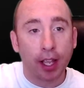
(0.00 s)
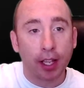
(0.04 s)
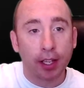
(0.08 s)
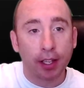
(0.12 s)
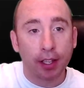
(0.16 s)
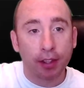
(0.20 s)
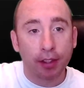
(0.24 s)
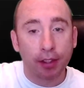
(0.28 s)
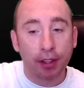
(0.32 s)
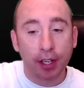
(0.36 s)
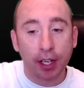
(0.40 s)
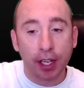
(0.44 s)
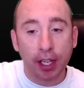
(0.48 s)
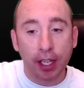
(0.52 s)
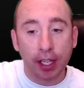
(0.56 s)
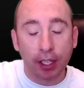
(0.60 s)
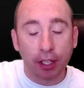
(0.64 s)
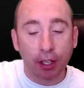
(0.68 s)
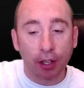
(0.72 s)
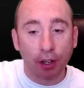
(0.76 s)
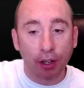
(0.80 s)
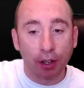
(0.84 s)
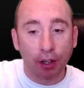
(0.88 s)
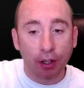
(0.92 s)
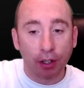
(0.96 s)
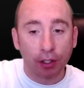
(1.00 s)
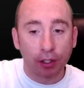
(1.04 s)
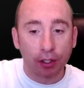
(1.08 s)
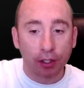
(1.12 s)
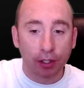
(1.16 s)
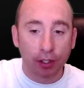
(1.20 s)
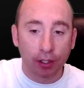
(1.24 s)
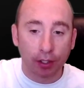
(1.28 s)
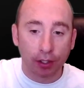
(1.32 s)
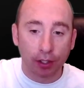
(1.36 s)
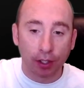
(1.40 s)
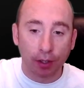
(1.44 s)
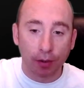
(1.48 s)
are your three chords.
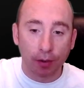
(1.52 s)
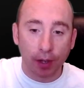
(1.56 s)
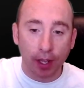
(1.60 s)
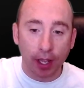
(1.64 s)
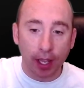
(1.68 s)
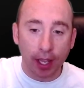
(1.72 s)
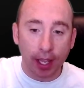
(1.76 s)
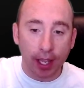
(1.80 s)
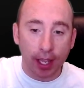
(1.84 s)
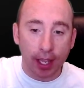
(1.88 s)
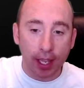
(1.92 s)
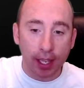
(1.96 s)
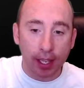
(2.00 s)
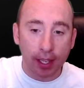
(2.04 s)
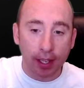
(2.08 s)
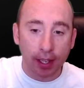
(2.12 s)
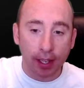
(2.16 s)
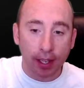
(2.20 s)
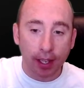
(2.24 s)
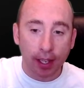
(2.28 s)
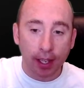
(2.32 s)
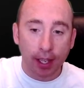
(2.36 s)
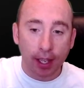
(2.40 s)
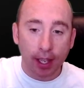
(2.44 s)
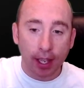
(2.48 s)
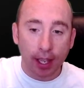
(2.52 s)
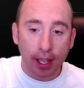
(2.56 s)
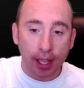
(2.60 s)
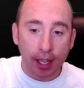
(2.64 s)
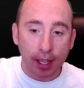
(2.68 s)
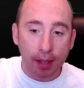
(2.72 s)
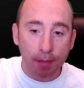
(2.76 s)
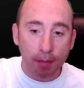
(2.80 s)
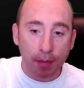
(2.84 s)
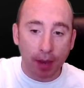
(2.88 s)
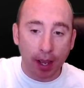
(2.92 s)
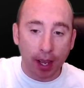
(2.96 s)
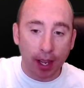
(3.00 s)
So E, E
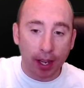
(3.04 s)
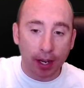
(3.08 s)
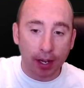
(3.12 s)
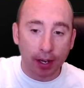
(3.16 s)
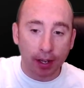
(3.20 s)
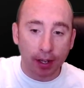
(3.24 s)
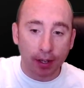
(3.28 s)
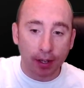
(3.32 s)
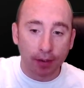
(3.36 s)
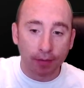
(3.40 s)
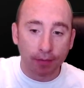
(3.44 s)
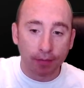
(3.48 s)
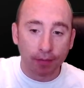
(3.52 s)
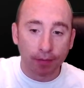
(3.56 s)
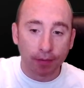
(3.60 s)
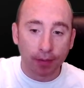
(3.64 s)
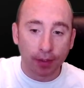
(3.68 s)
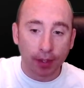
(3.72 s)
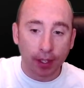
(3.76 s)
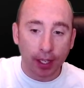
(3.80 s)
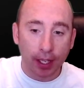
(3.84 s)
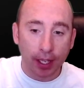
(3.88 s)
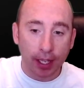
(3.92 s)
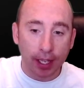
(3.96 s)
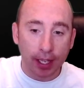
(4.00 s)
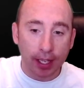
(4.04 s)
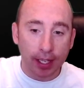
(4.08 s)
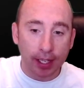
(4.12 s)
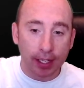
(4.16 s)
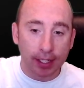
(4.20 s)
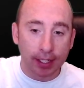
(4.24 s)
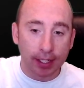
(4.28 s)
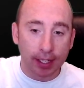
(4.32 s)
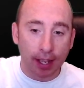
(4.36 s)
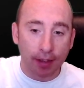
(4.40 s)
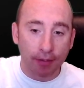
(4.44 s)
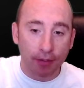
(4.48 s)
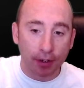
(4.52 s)
minor,
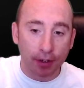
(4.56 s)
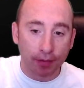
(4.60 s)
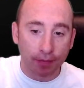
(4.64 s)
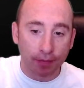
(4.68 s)
E7.